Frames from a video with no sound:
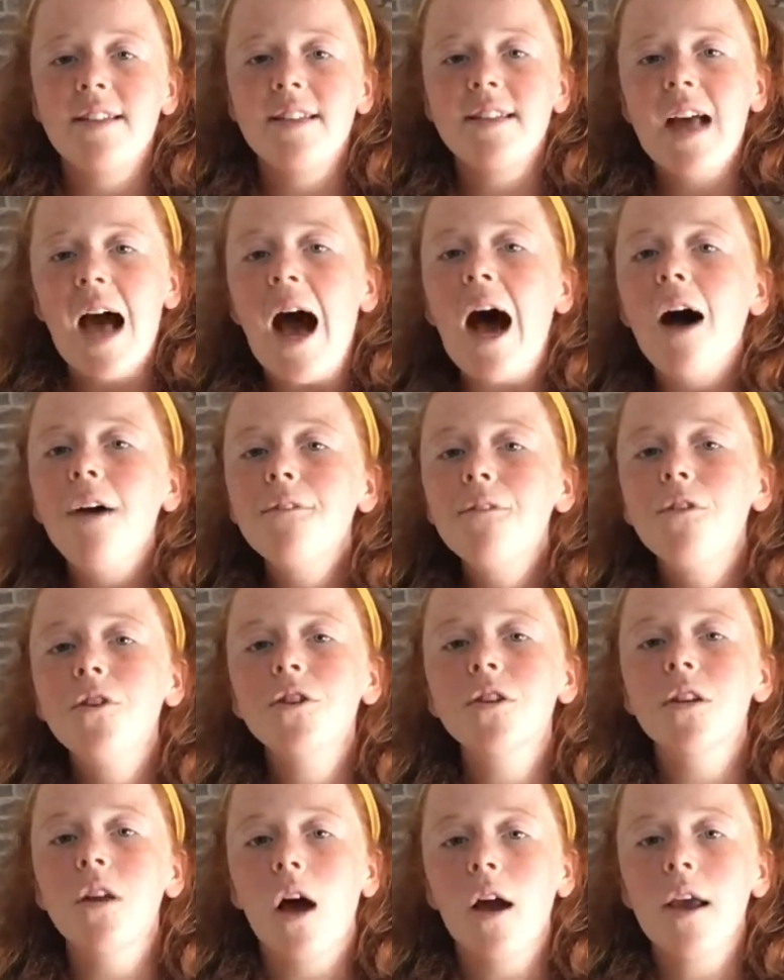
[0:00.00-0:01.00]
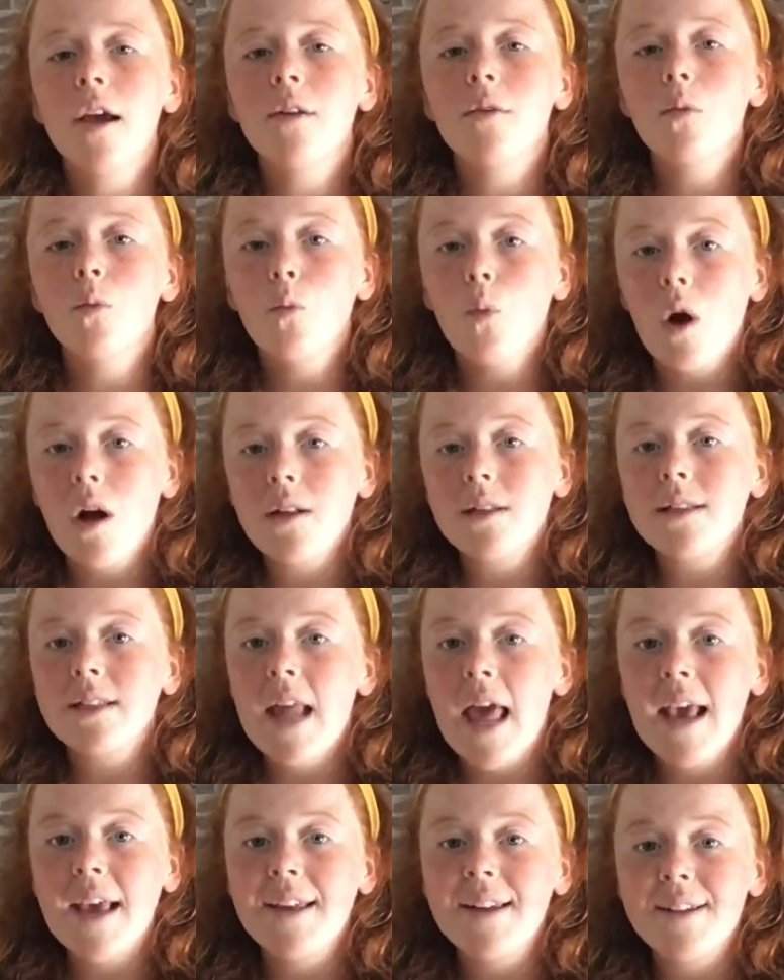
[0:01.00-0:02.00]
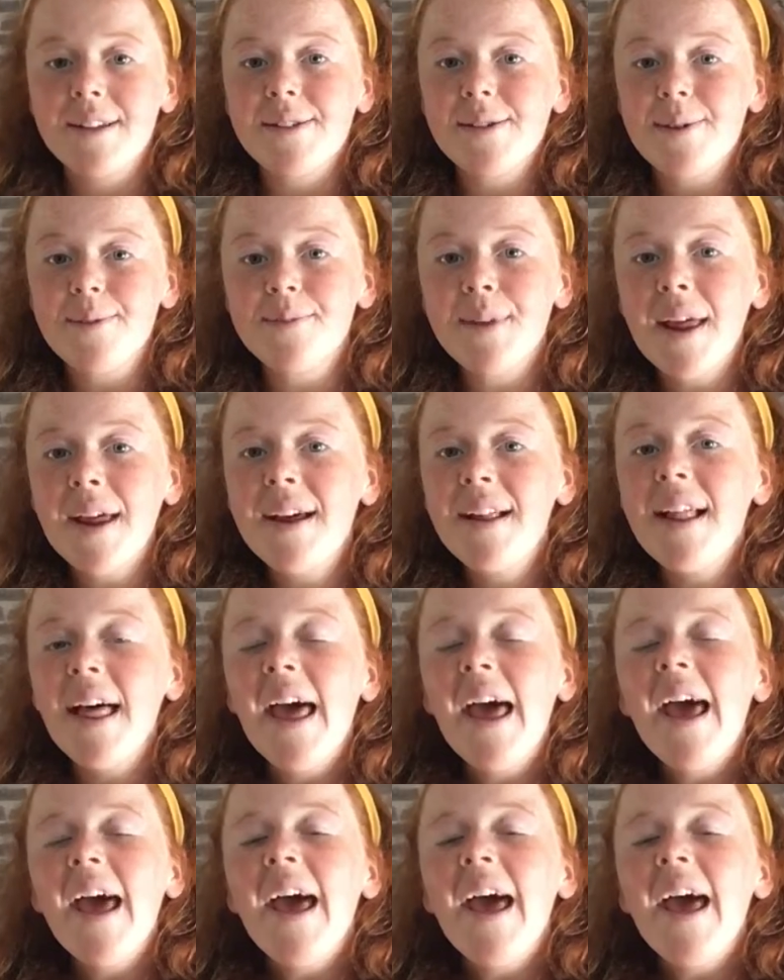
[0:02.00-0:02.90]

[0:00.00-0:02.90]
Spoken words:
is have good lighting whilst taking a thumbnail.